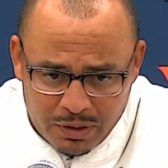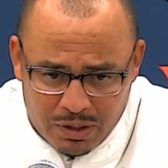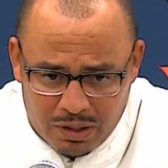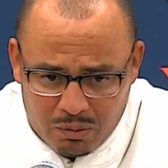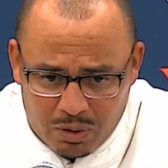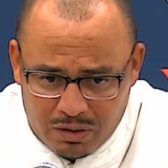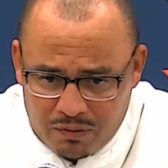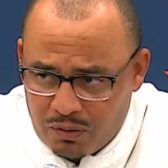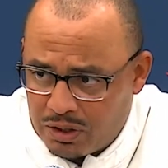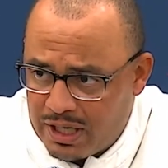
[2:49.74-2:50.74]
what the
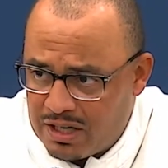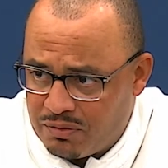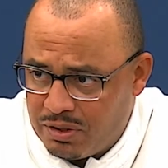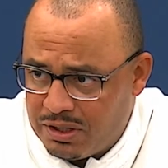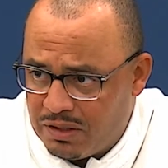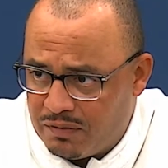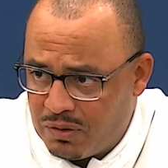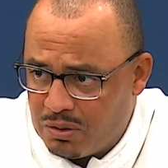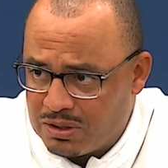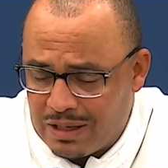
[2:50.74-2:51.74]
forecast really
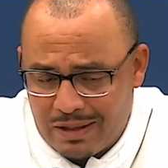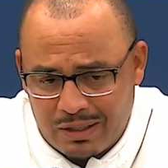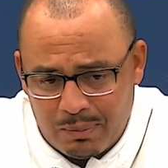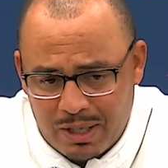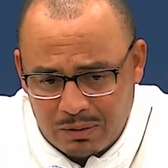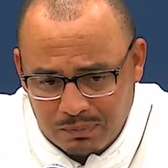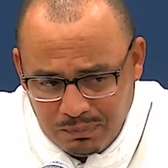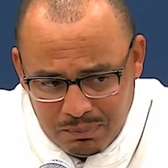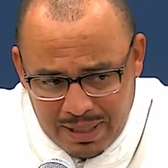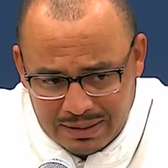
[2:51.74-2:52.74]
unfolds. I think about
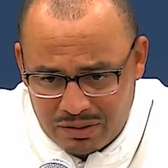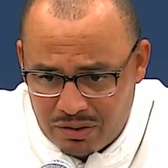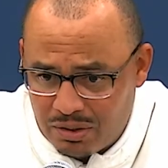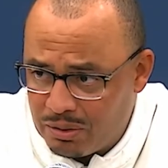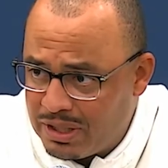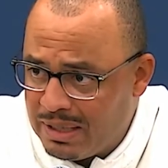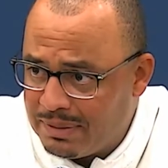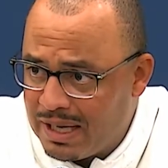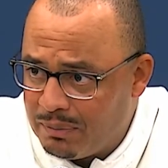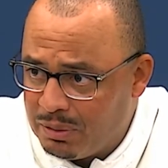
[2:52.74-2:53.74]
back to the Notre Dame
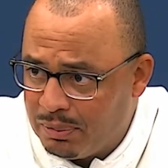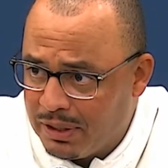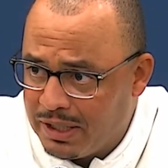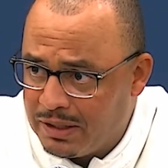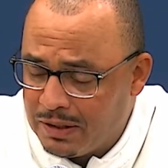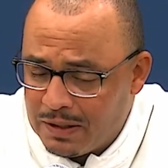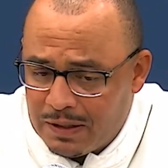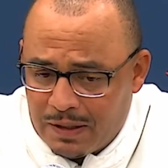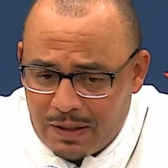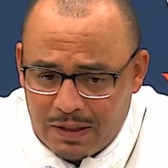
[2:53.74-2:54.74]
game we played,
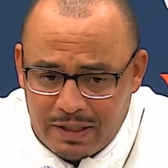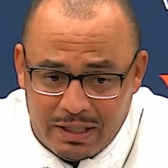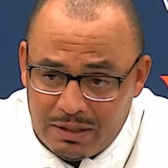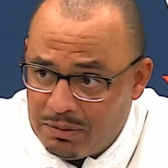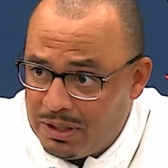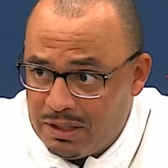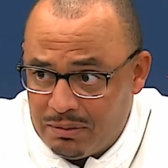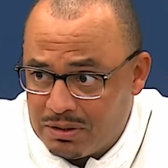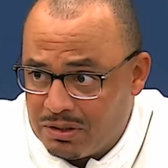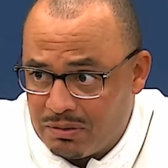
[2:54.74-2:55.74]
and it
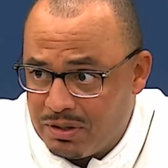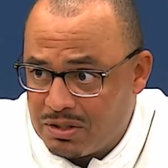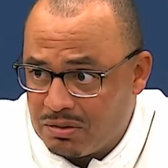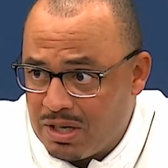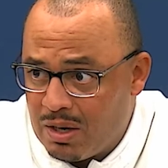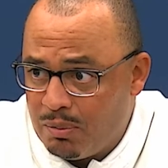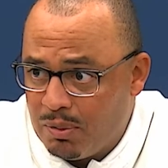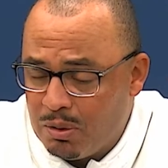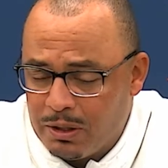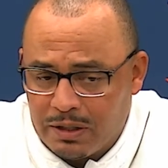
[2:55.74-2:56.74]
was a torrential
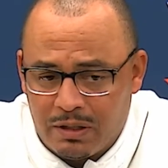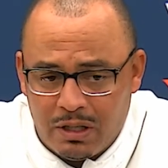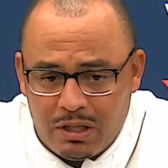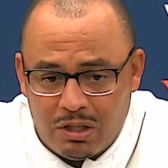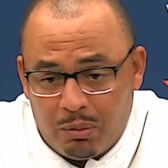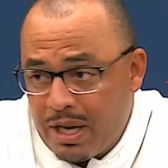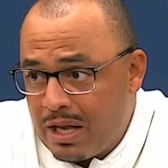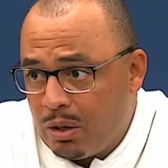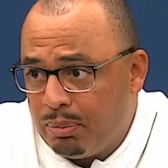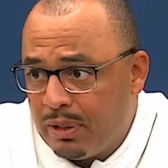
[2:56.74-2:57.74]
downpour. And, you know, we
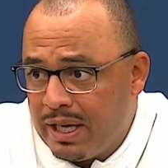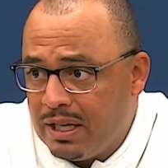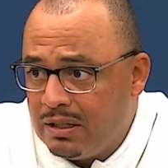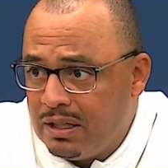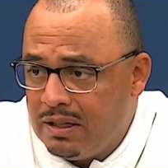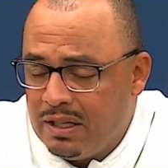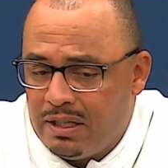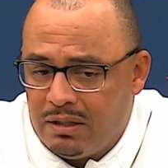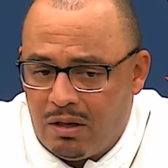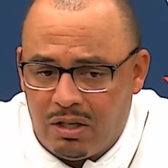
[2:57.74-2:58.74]
had our plan, and
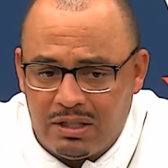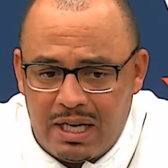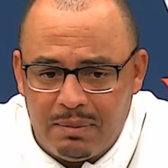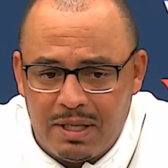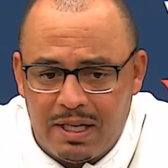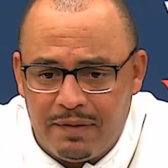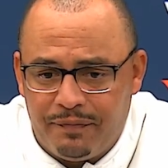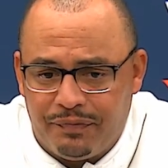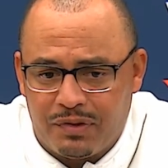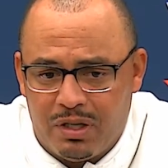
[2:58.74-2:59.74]
then on game day,
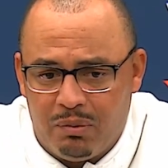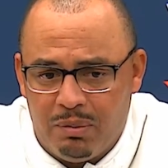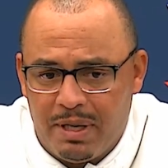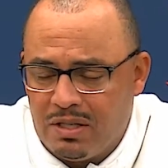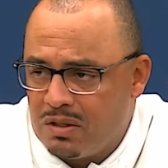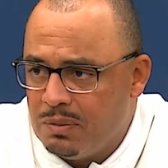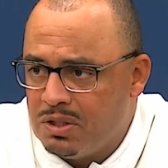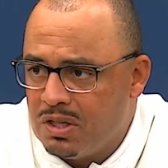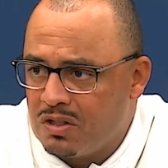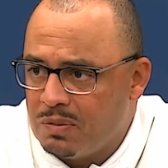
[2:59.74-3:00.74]
you know, we made some
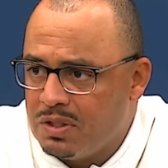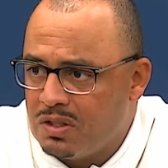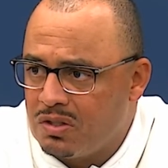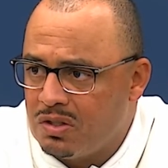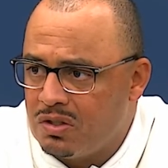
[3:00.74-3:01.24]
adjustments just in